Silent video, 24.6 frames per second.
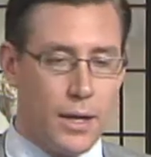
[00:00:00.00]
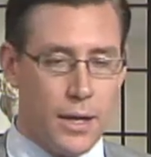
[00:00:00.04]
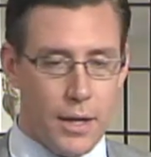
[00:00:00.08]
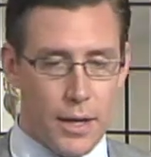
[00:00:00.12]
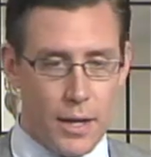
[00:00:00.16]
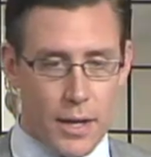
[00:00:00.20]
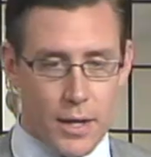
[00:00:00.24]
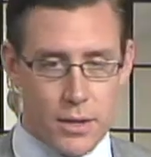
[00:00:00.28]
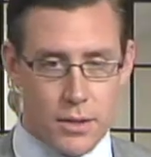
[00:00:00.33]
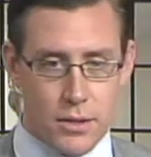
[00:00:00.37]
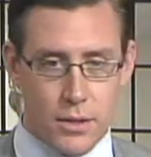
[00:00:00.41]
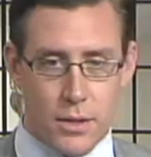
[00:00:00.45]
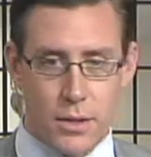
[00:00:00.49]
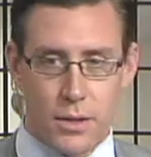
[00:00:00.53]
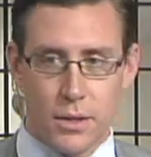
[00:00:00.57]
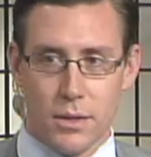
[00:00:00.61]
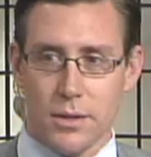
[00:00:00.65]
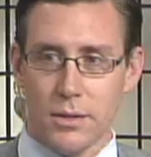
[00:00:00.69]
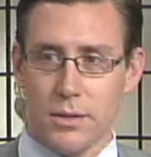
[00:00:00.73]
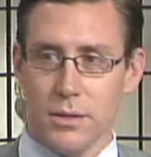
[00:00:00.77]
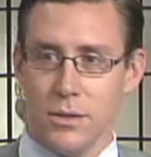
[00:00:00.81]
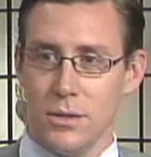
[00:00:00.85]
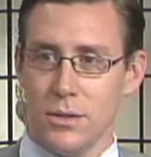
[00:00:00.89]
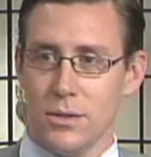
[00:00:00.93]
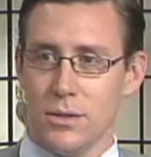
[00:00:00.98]
it's a
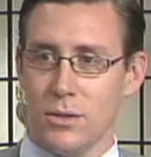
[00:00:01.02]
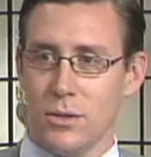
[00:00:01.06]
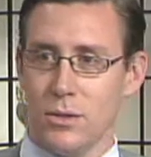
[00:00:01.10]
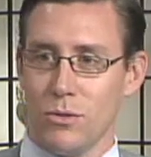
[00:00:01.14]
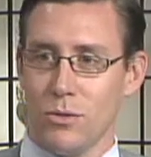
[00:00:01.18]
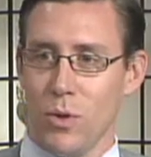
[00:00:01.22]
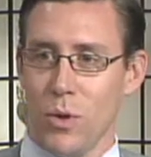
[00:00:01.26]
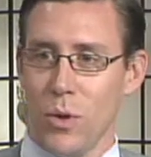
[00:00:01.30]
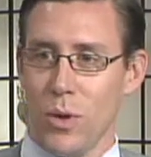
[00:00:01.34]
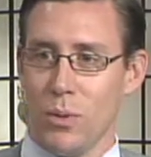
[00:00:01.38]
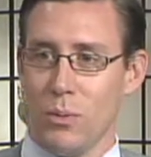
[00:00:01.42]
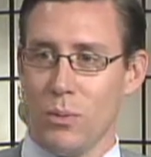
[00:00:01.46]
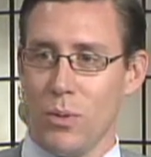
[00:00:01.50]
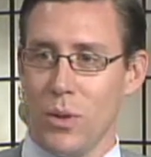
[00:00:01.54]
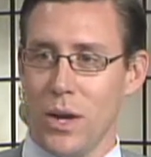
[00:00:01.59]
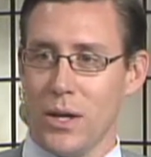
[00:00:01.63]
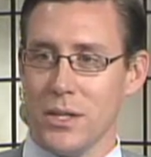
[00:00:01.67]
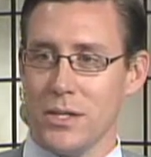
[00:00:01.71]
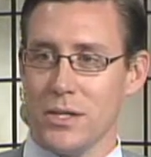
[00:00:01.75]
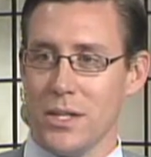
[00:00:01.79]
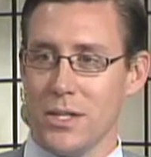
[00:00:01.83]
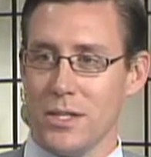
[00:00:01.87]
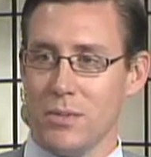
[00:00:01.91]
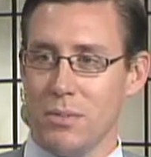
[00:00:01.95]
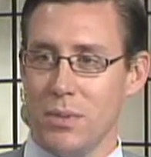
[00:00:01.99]
growing
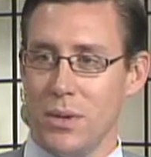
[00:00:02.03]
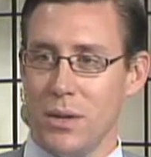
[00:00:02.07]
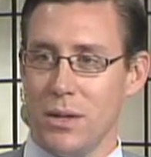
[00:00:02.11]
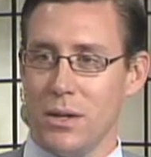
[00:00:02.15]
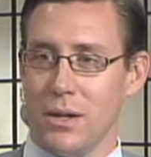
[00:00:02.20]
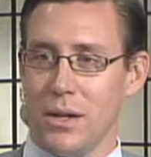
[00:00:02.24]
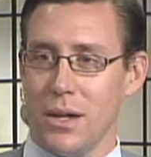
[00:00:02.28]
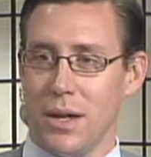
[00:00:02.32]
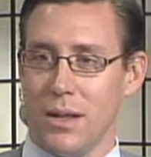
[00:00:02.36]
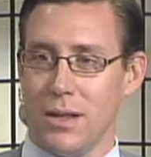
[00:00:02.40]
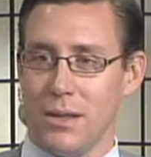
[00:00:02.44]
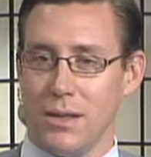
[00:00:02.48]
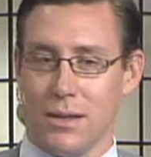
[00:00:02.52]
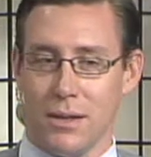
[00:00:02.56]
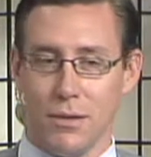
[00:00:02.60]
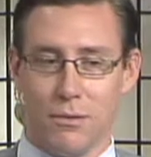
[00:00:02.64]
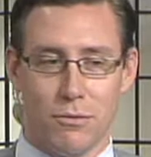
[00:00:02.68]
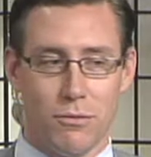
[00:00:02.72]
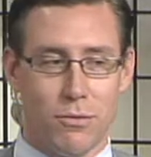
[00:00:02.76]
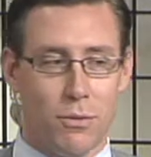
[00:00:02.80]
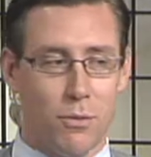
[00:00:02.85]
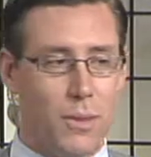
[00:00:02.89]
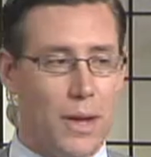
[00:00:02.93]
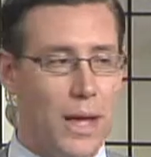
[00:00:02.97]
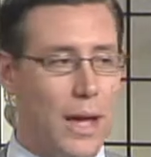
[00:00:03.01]
process, but I think
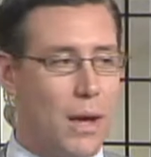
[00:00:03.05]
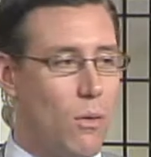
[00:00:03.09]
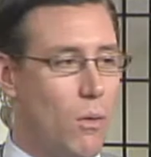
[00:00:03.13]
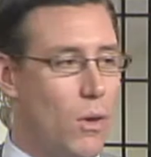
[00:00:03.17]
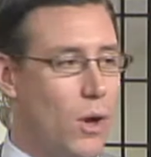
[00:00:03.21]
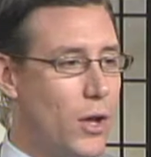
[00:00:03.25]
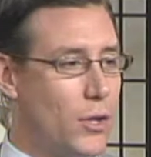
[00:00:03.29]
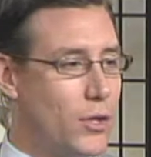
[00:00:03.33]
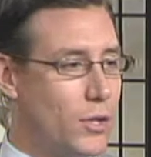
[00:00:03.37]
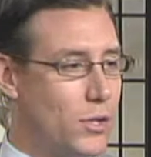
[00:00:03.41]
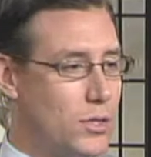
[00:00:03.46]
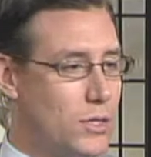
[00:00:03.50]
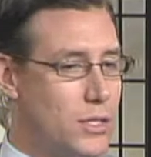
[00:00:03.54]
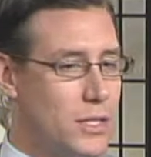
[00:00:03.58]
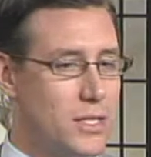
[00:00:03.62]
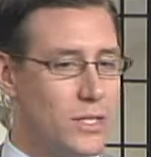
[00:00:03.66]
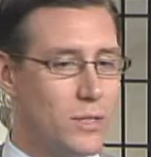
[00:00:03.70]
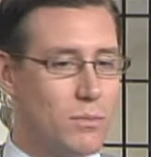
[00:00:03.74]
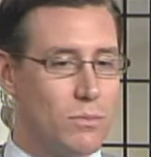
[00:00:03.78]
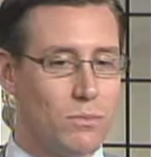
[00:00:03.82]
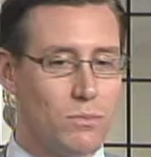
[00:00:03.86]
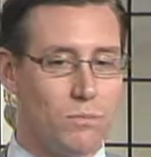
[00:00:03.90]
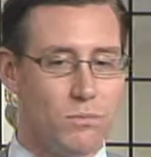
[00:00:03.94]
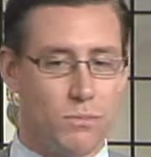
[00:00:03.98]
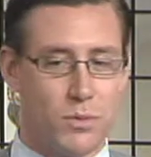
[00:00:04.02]
from now on you'll see
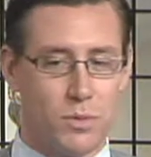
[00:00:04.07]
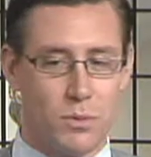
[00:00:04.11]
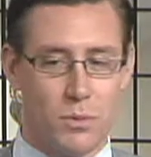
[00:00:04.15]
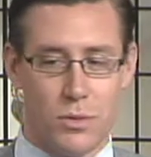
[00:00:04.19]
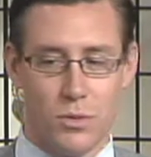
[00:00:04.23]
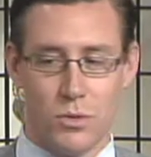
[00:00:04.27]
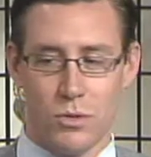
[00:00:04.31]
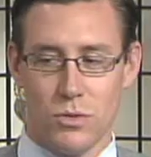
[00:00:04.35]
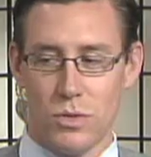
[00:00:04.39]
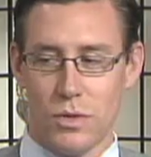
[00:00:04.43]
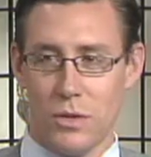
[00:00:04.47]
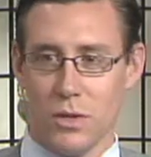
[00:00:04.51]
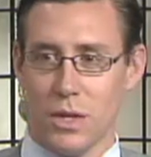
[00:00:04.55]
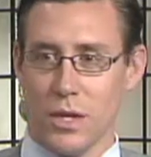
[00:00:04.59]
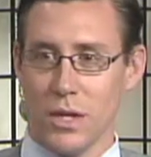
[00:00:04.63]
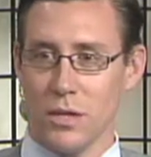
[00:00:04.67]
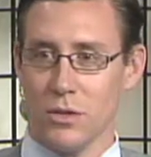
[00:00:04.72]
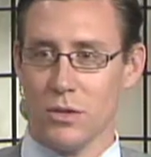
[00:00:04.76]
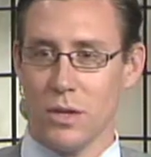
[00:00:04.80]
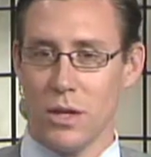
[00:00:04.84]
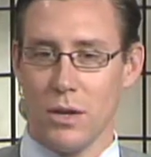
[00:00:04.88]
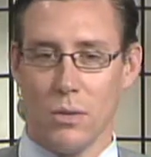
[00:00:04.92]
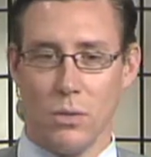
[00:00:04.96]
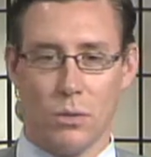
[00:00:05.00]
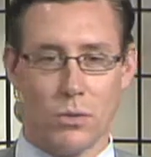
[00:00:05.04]
some interesting
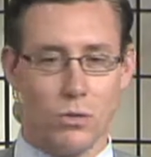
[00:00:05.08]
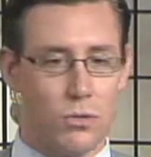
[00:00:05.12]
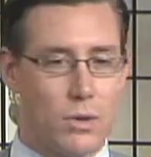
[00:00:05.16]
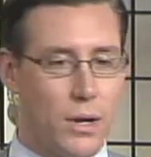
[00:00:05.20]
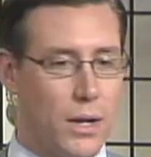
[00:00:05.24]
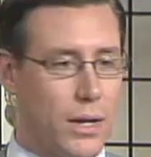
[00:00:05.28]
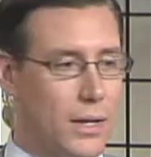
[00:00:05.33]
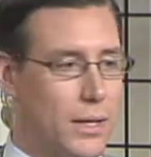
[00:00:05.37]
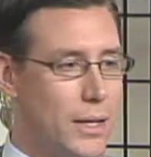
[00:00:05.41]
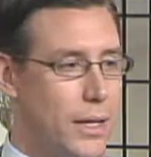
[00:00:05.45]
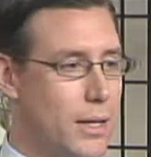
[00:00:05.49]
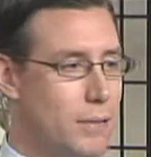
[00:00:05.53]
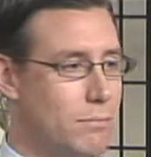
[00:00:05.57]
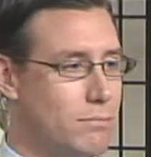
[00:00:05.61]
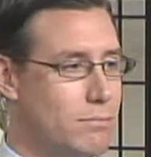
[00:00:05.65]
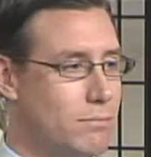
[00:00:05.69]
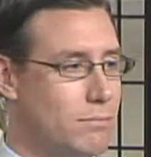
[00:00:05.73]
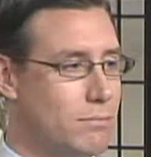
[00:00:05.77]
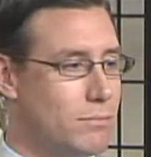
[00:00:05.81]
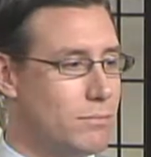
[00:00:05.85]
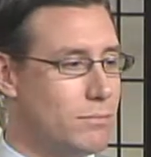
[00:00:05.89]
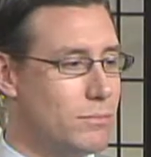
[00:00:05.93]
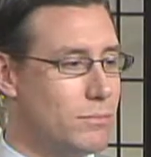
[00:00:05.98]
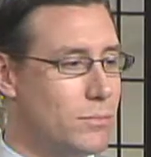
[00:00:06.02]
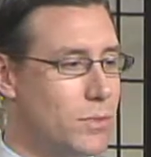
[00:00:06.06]
things. I know we're trying to get
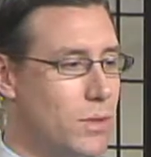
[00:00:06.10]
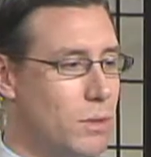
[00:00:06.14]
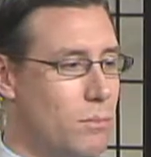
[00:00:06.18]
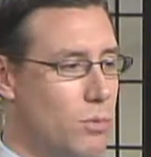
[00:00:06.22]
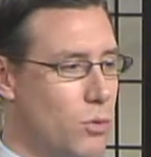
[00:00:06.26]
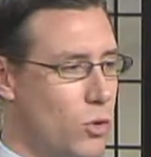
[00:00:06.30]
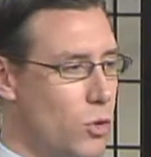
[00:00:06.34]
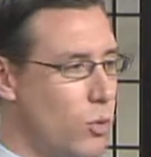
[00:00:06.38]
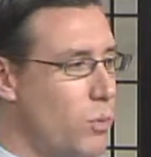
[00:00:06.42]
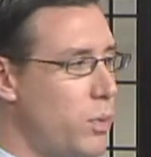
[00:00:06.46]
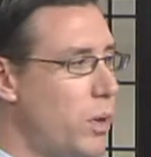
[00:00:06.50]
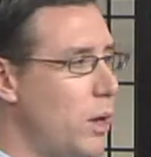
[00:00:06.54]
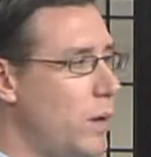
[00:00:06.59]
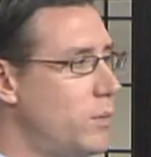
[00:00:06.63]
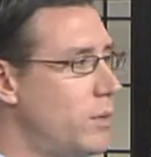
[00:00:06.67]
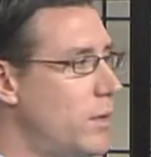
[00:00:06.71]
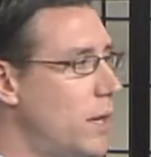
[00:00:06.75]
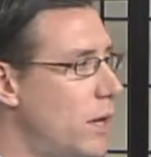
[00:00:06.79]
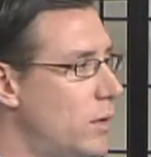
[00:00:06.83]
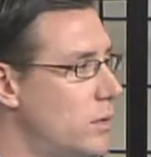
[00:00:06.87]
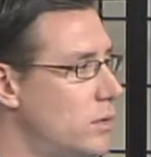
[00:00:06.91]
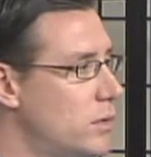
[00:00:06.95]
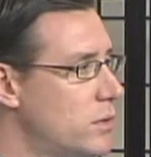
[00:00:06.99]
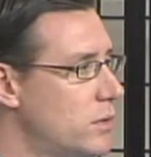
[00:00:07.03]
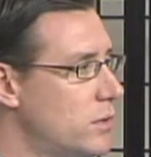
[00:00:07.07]
a brew pub
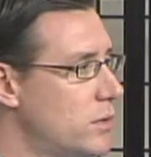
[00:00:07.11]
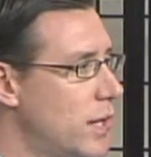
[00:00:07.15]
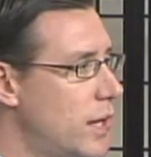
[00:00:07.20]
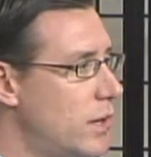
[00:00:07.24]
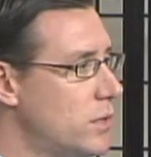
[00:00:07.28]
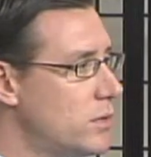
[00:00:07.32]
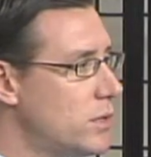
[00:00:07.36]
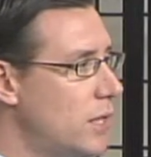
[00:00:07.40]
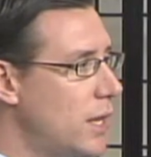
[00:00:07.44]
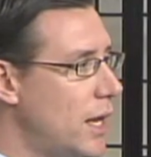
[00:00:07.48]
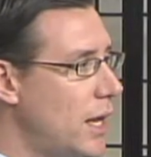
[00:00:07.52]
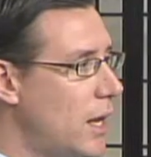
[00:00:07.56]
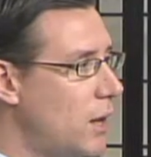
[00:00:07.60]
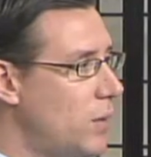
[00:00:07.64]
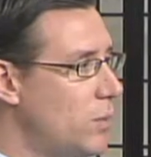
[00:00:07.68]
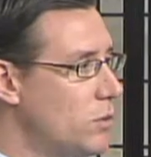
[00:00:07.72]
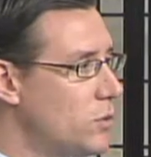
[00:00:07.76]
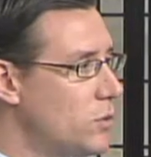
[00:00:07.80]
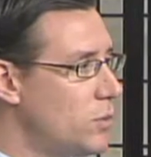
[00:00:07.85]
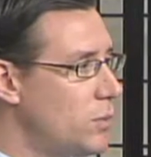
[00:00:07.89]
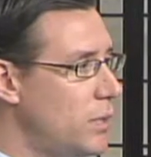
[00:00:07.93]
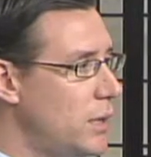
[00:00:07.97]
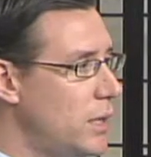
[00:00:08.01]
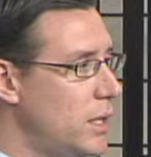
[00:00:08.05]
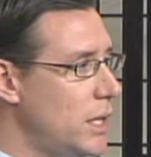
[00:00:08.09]
downtown, which
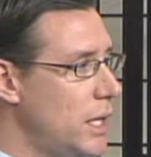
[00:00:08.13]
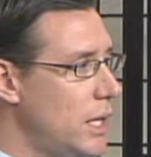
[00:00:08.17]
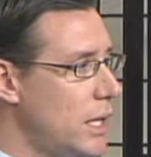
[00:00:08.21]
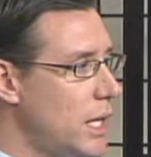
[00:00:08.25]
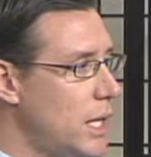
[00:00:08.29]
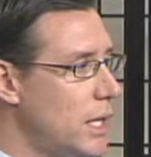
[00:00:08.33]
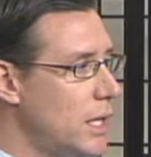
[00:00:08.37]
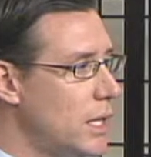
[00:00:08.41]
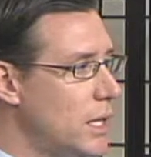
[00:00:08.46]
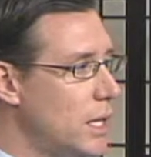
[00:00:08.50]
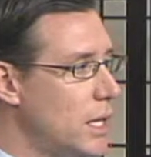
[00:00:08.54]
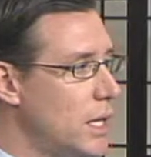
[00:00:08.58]
will be neat,